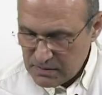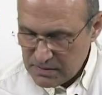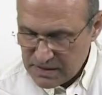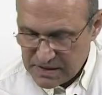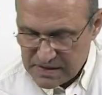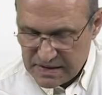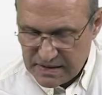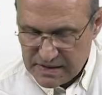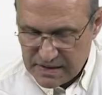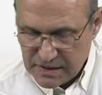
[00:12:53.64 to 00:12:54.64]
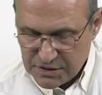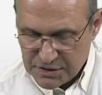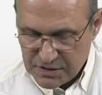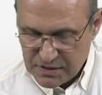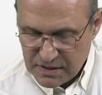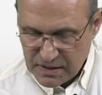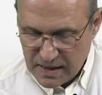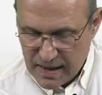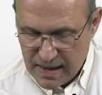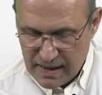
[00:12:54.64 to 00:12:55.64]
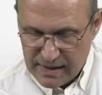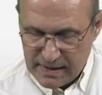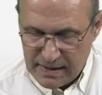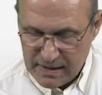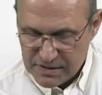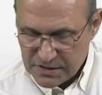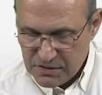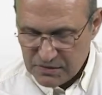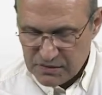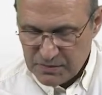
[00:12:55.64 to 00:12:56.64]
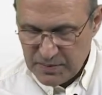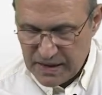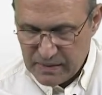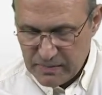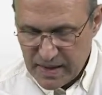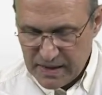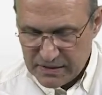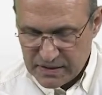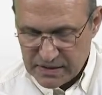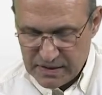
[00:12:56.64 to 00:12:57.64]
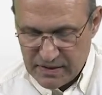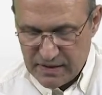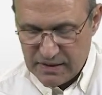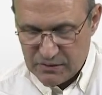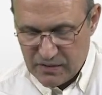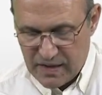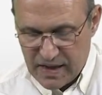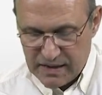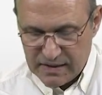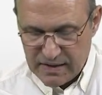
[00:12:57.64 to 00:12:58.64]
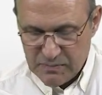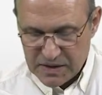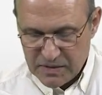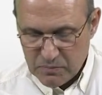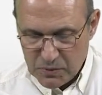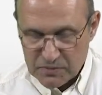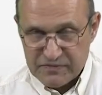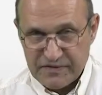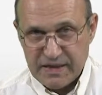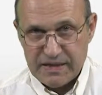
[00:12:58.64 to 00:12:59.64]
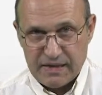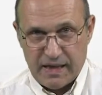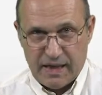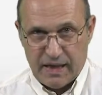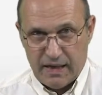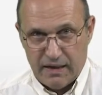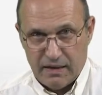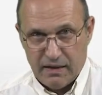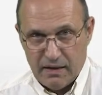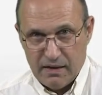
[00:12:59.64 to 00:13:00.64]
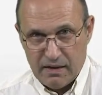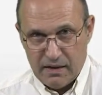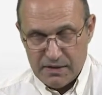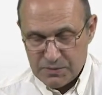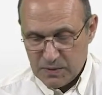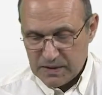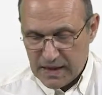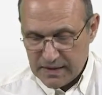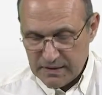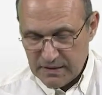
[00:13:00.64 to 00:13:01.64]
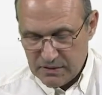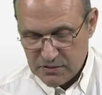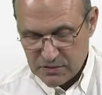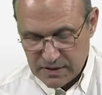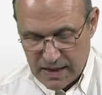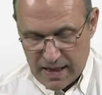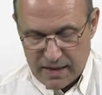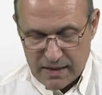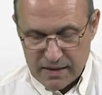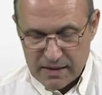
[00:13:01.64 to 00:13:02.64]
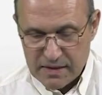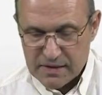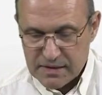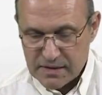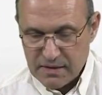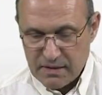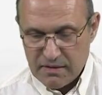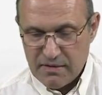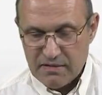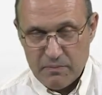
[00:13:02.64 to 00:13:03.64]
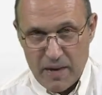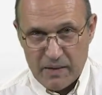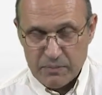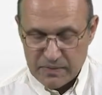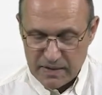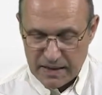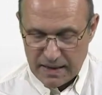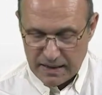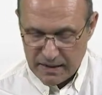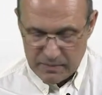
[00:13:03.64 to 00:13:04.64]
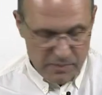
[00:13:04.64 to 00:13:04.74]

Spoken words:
Just as a distinction, A here is going to be a matrix in the e to the at, but the boldface A is what I denote as the map, the linear